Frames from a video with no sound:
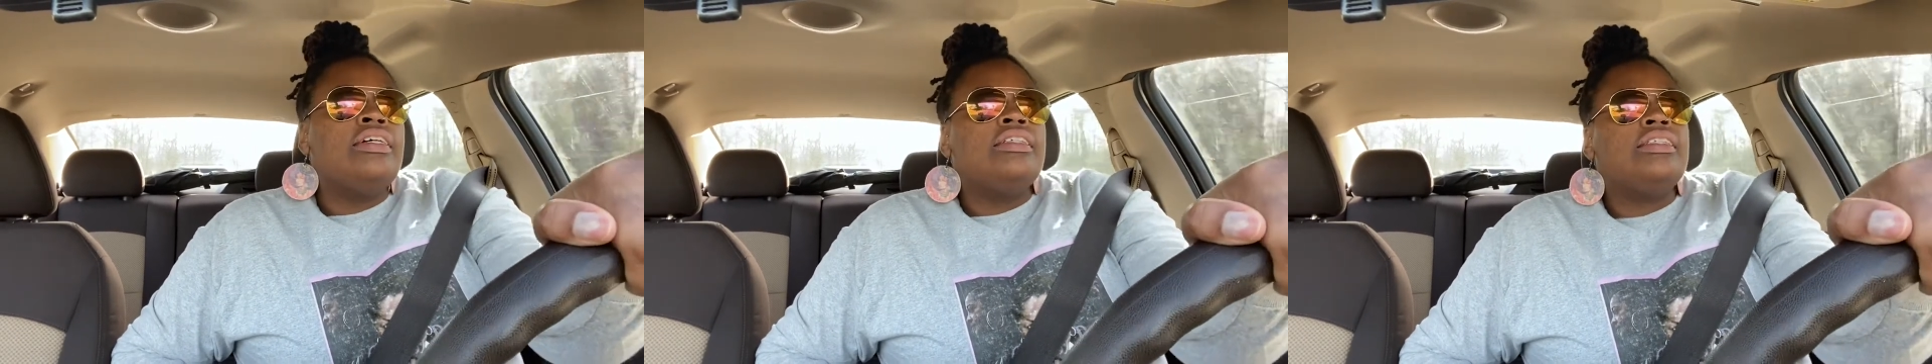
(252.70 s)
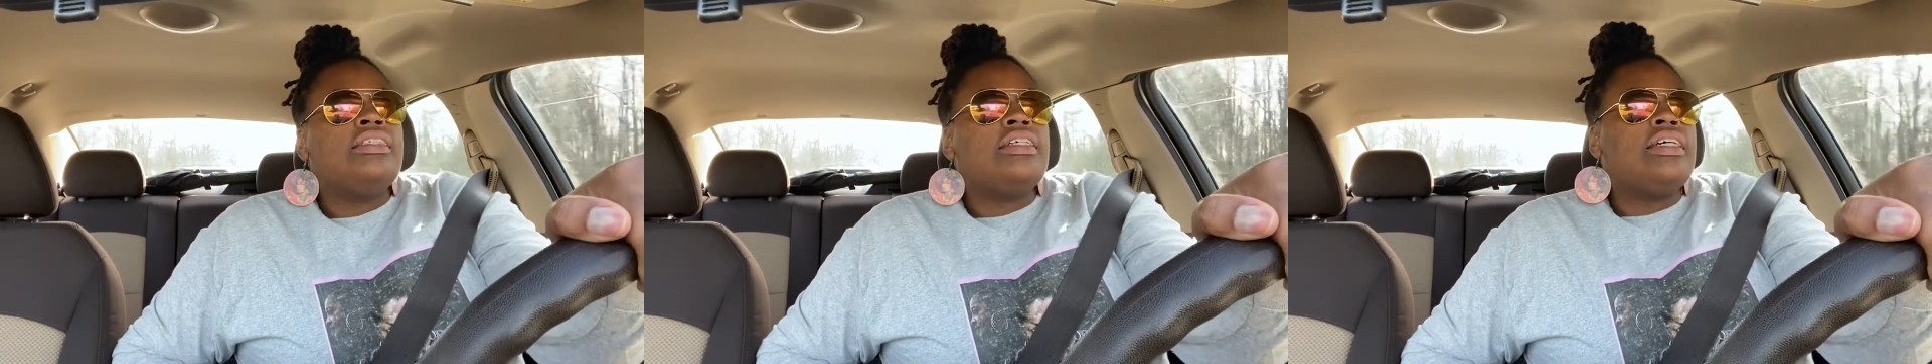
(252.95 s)

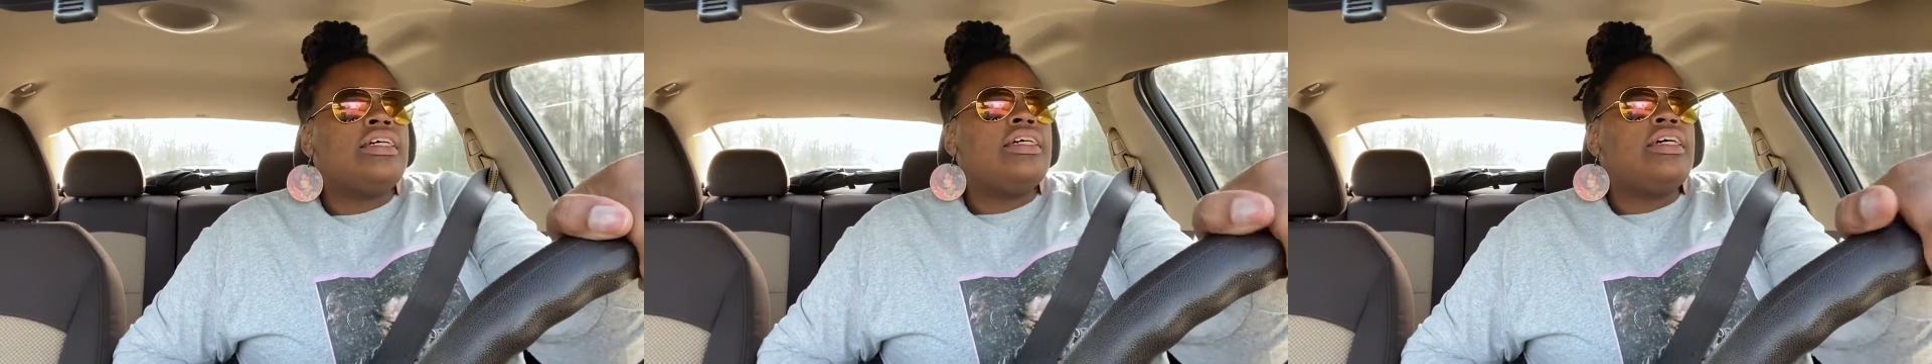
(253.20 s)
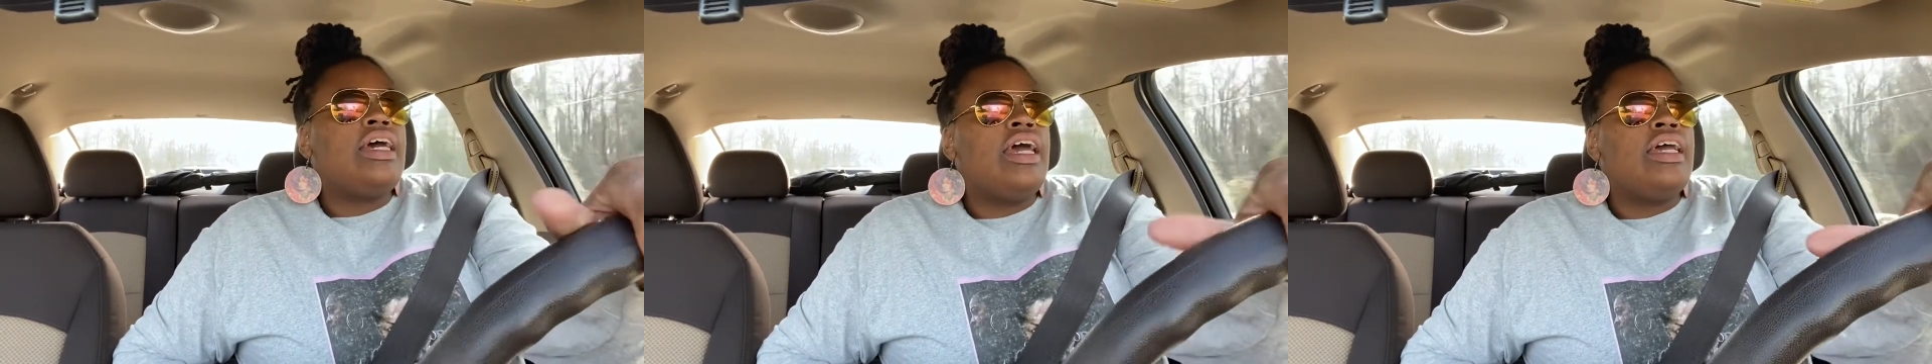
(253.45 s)
to
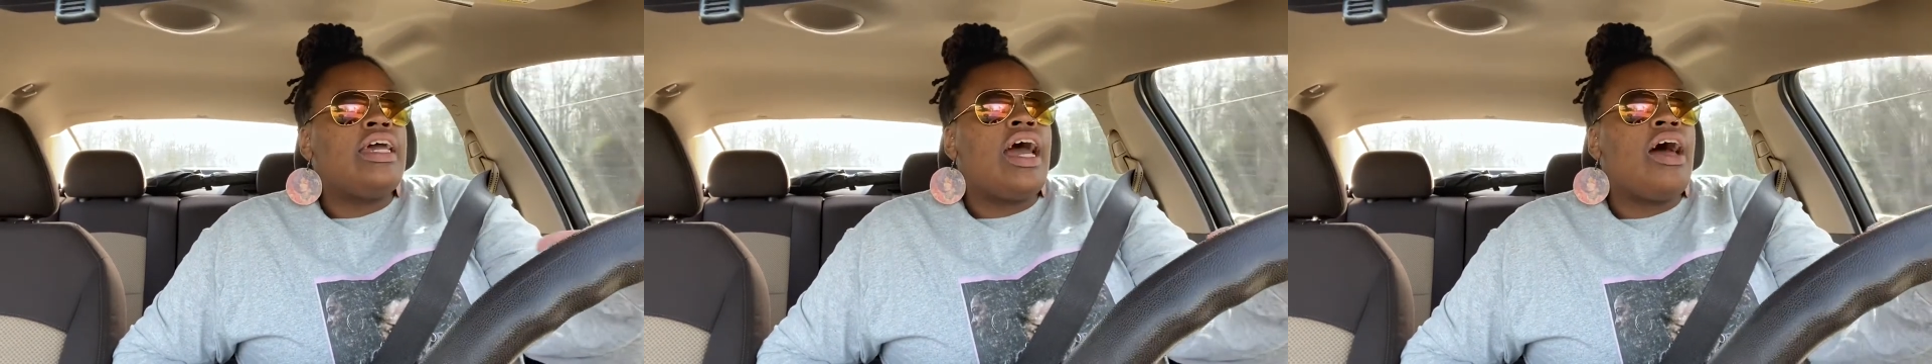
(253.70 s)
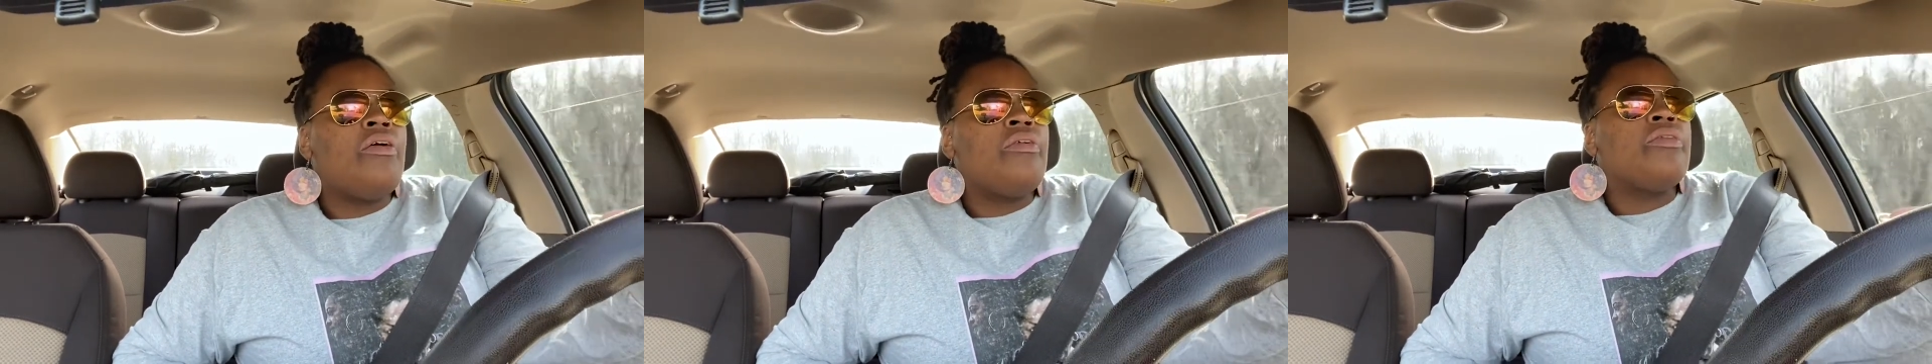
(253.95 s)
hang
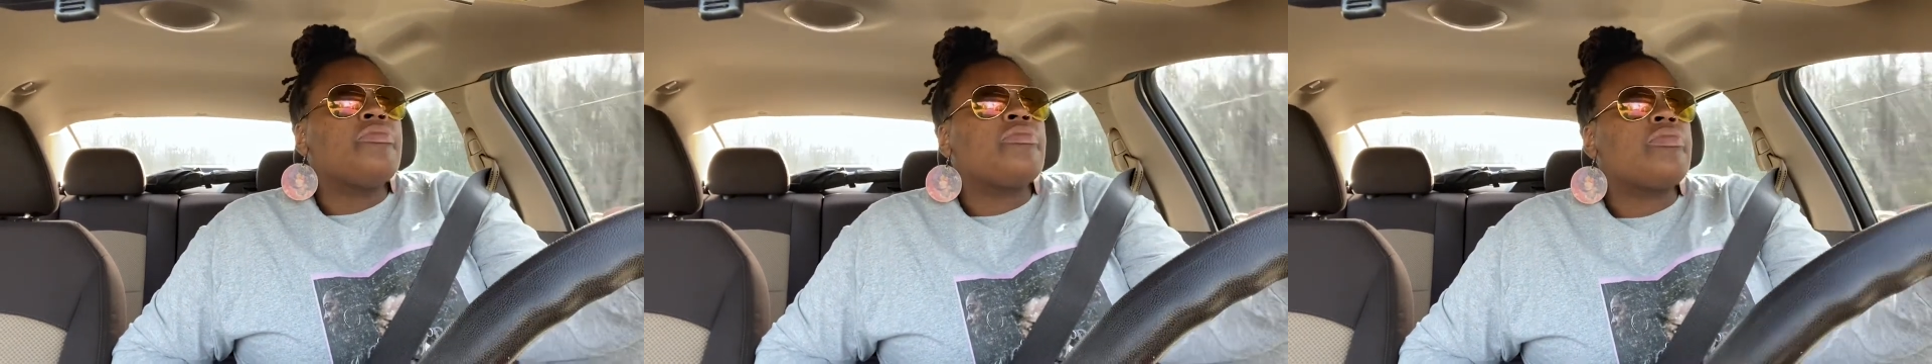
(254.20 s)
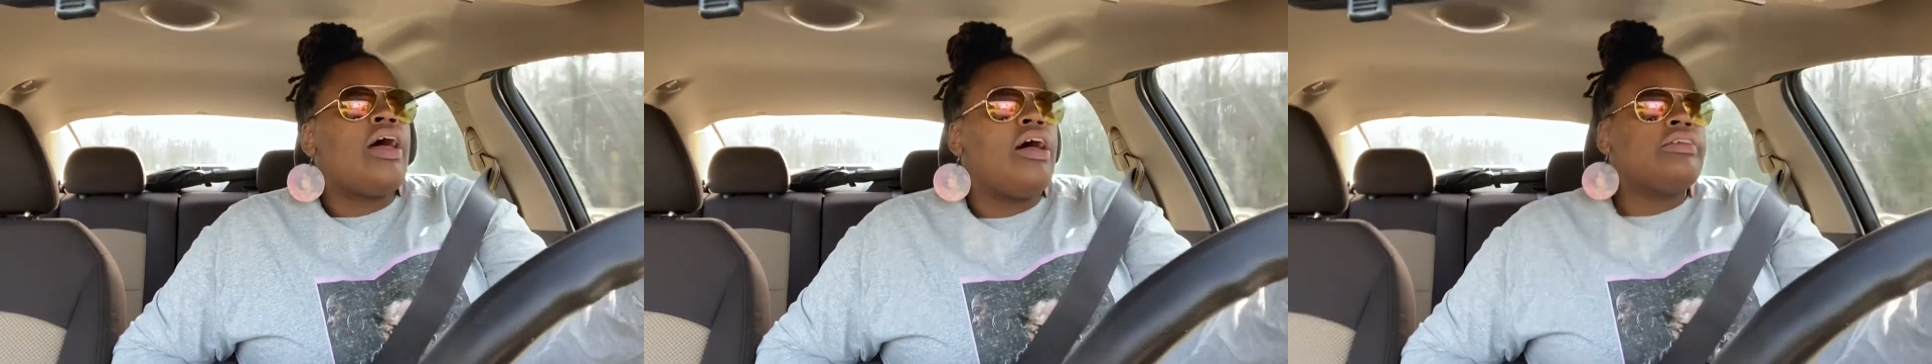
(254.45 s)
out
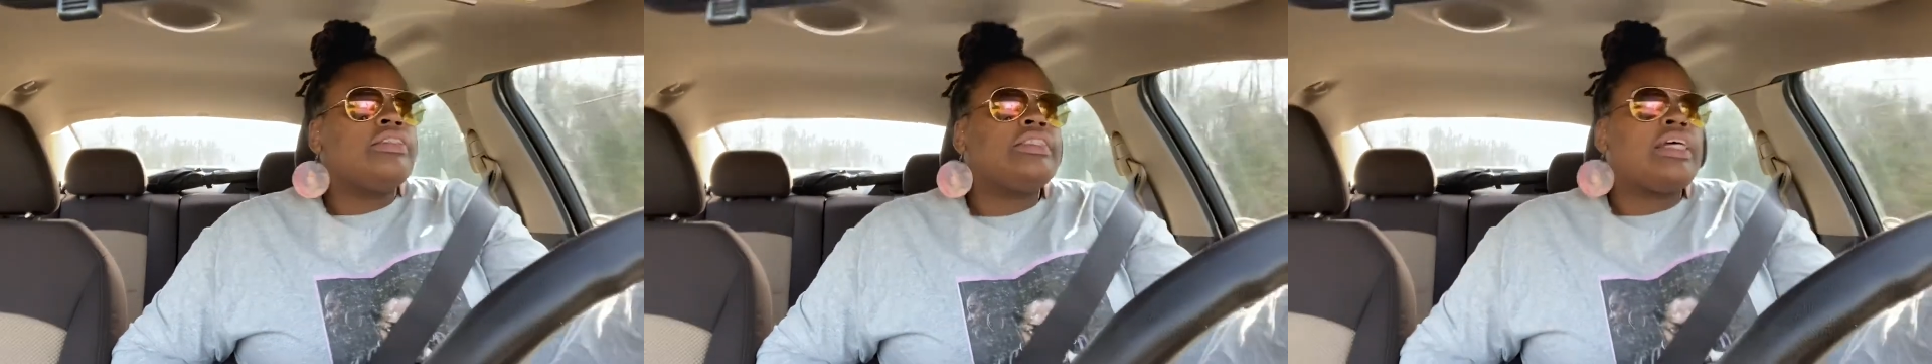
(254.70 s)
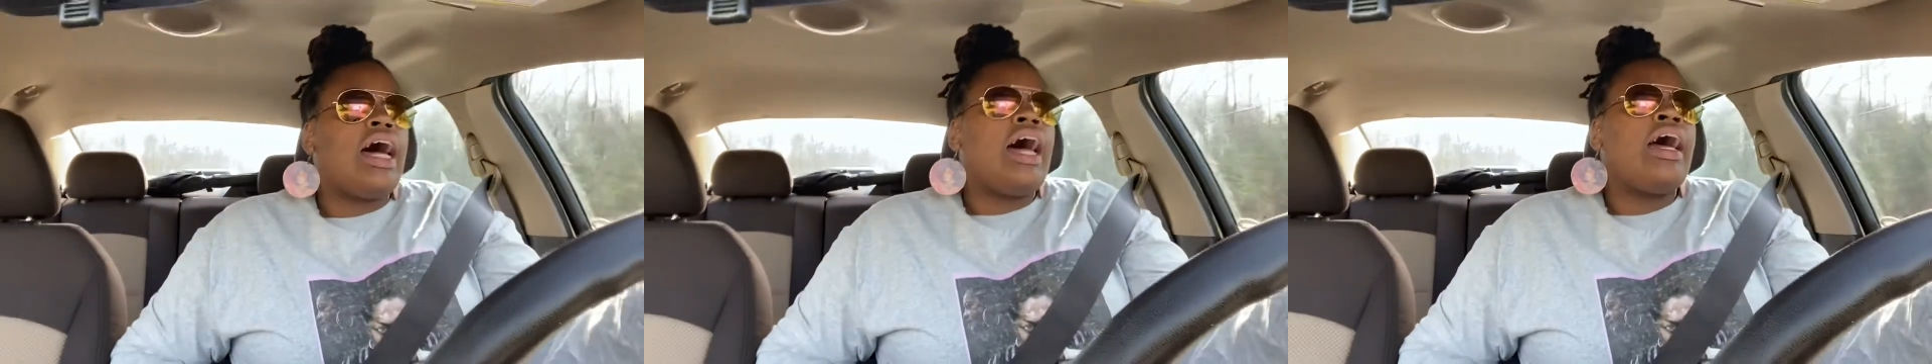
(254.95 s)

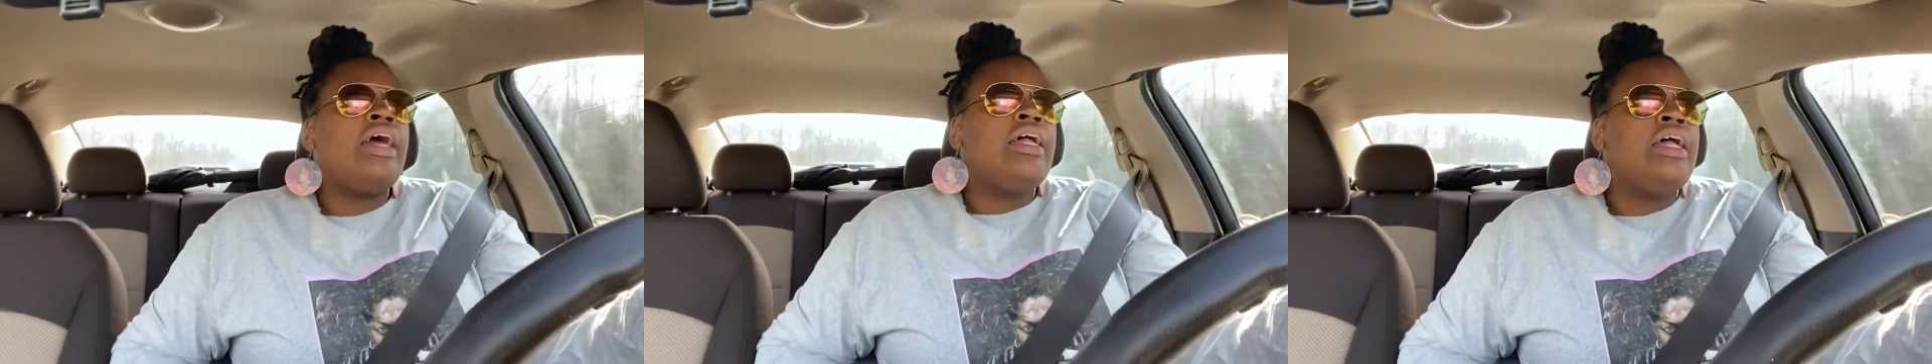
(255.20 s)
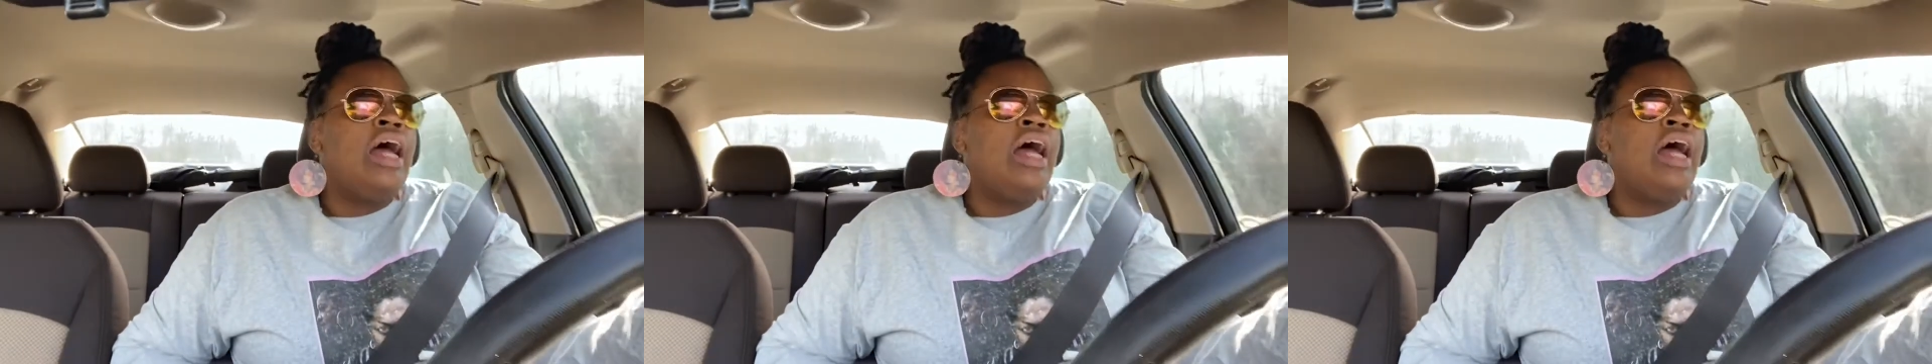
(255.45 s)
outside.